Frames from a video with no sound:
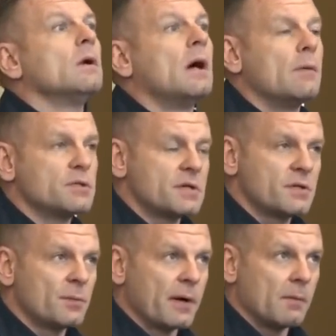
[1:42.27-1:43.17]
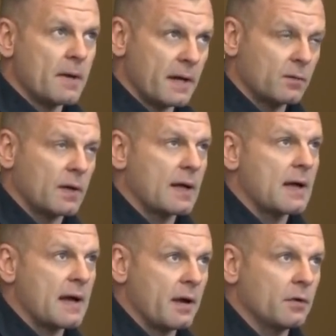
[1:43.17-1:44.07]
Uh, I was also a paramedic when I
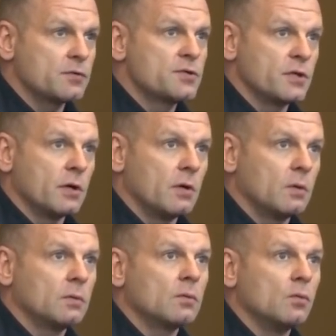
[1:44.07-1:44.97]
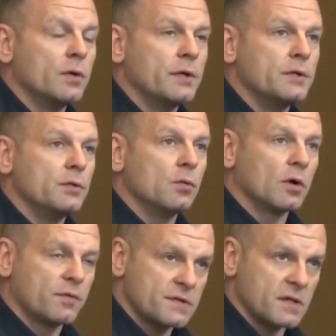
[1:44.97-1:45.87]
got hired. So when you
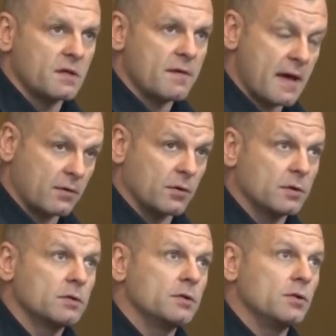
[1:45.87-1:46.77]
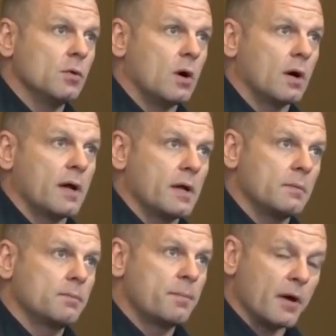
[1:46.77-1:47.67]
work for the city of Akron, you are
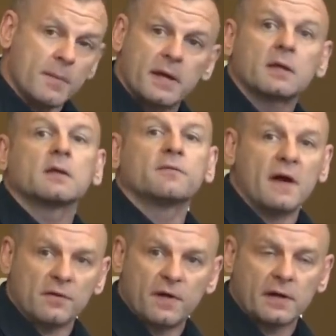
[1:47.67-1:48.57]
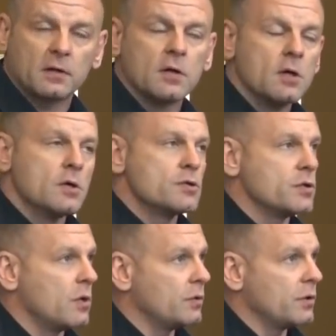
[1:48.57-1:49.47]
a paramedic and a firefighter.
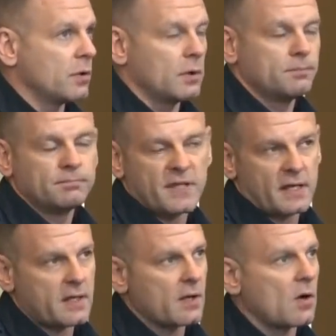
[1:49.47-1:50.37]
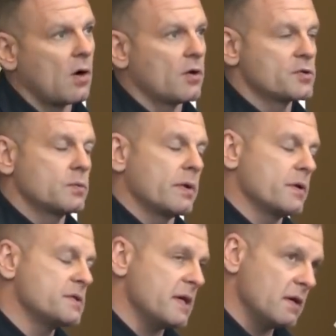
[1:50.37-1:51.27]
So your day-to-day calls,
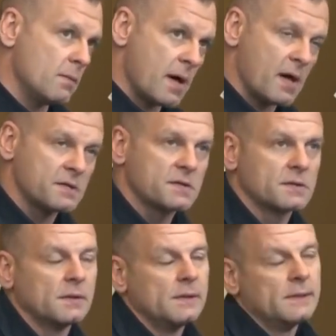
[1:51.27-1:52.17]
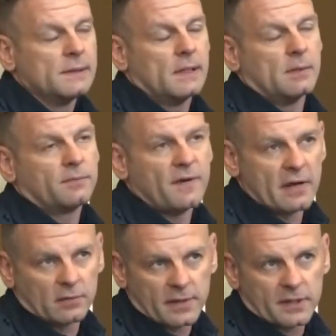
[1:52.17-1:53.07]
whether it's EMS, um,
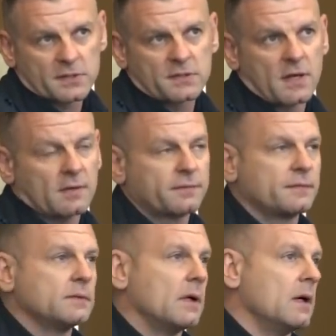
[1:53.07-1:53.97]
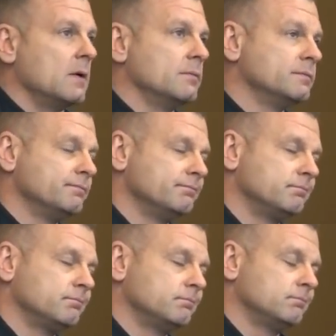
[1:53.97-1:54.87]
fire-related stuff, um,
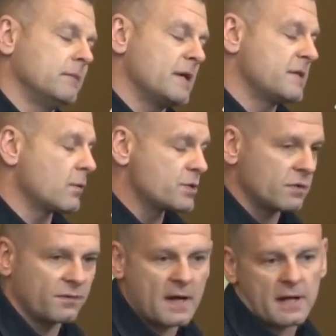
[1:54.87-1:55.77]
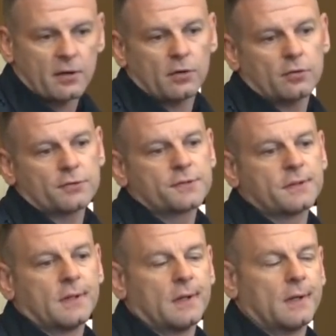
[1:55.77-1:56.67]
extinguishing
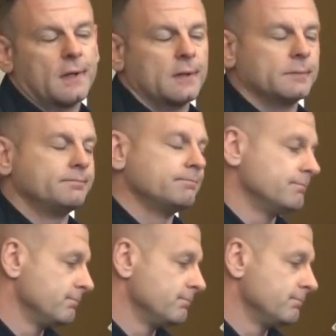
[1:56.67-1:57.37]
fires, uh,